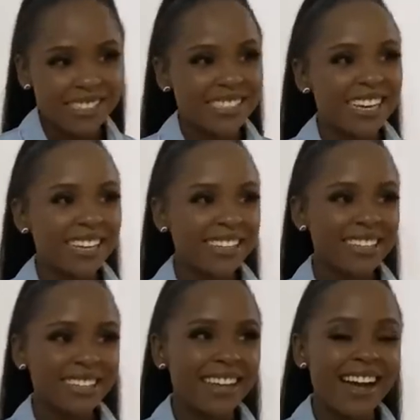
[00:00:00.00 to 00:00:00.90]

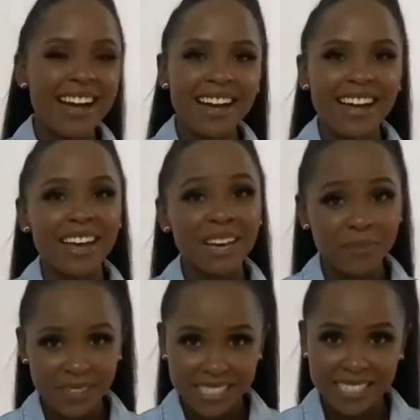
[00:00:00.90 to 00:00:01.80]
journey. I
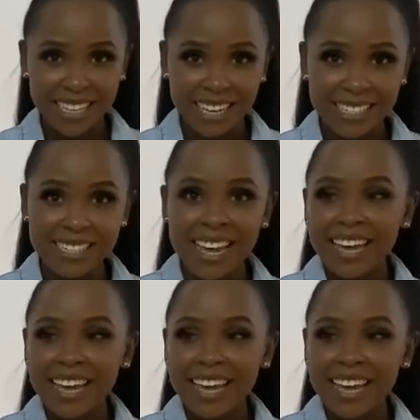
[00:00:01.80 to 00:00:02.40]
appreciate.